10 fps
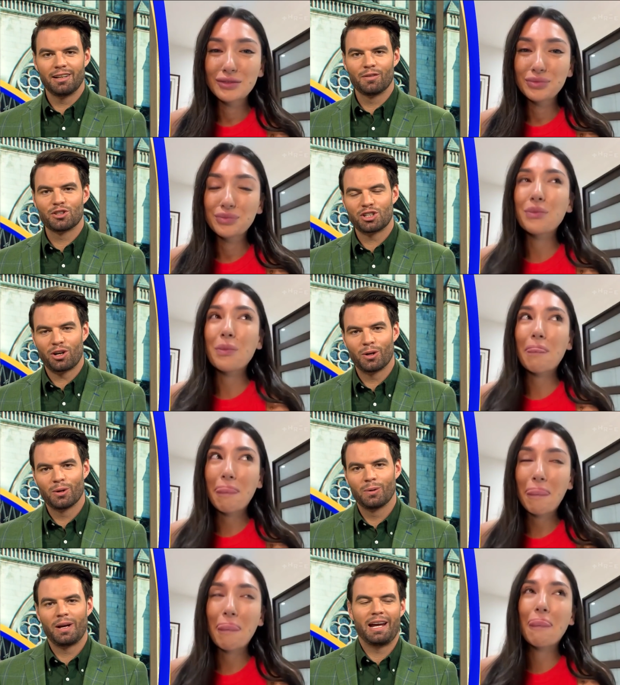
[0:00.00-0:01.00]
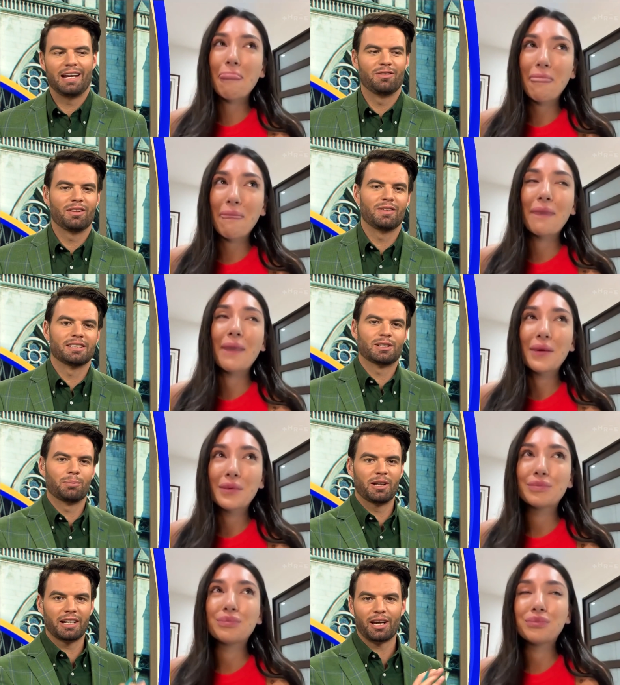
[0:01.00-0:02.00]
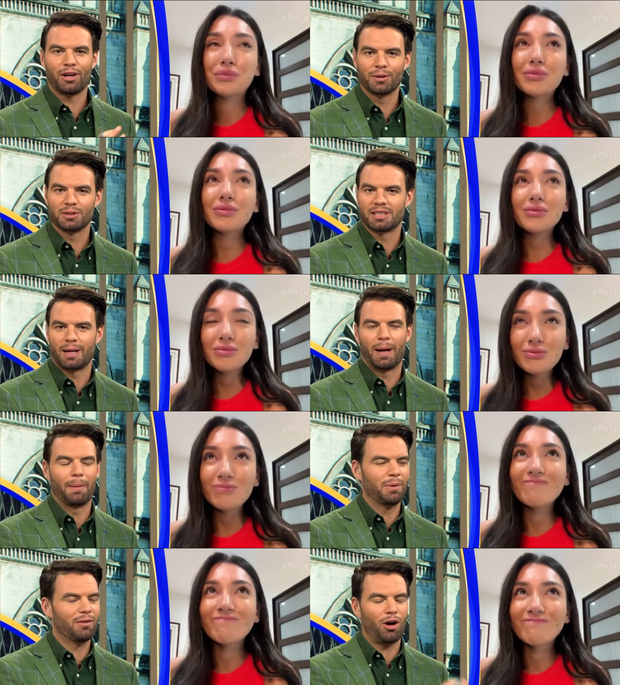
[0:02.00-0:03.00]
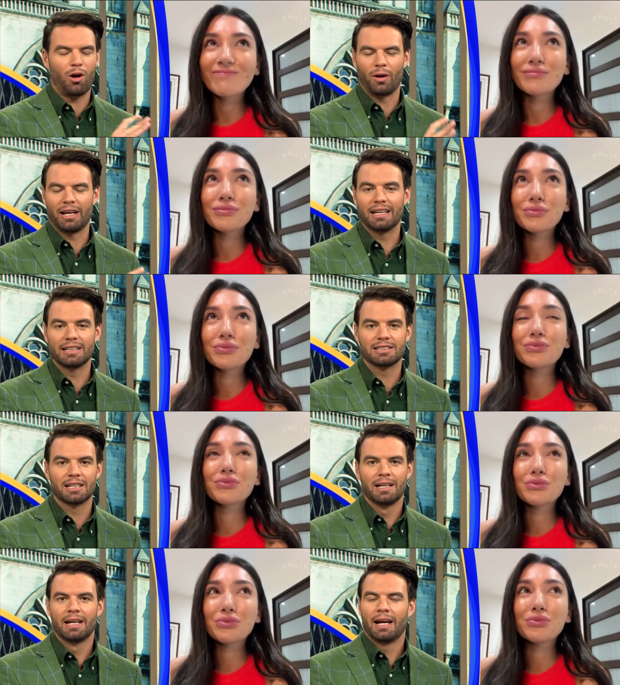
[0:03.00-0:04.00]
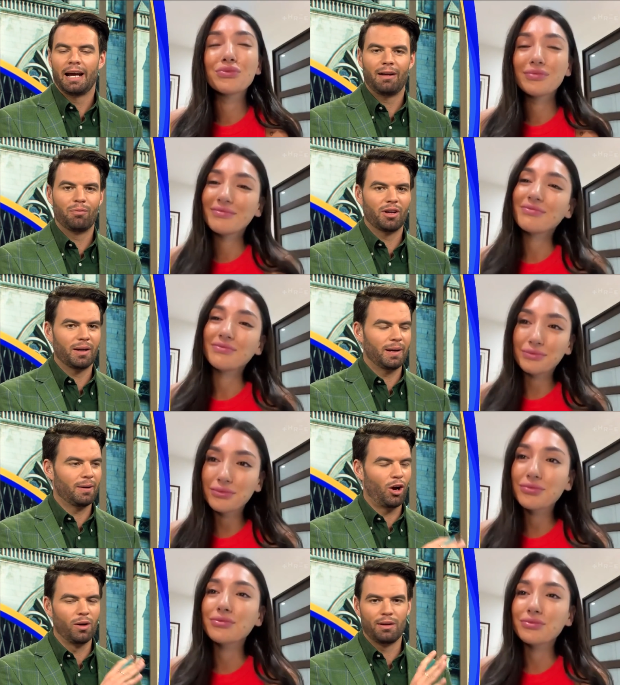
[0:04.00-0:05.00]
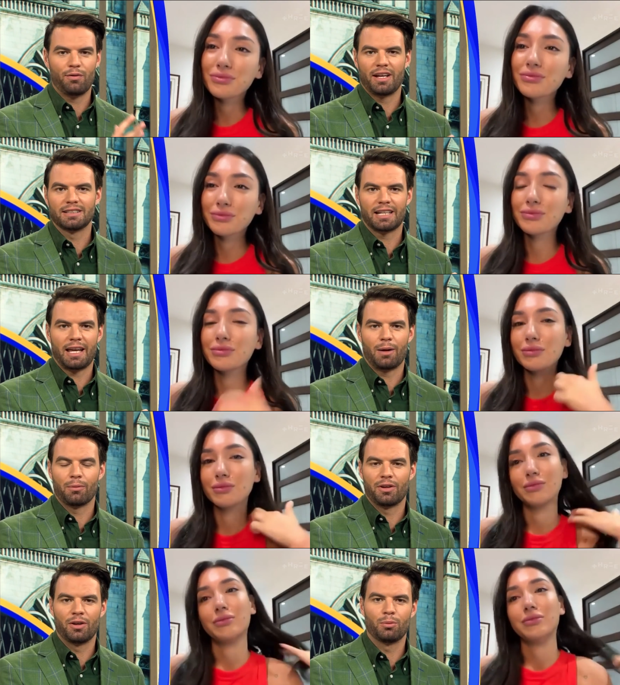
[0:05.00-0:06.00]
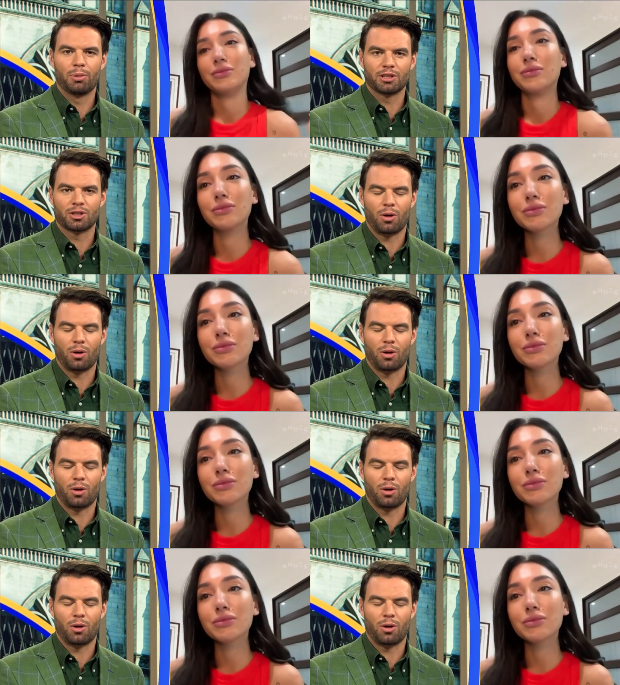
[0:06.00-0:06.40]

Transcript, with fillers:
Speaker 1: in the show, and then there's Domenica, who's the bit of a hothead, had the OnlyFans account with a nude picture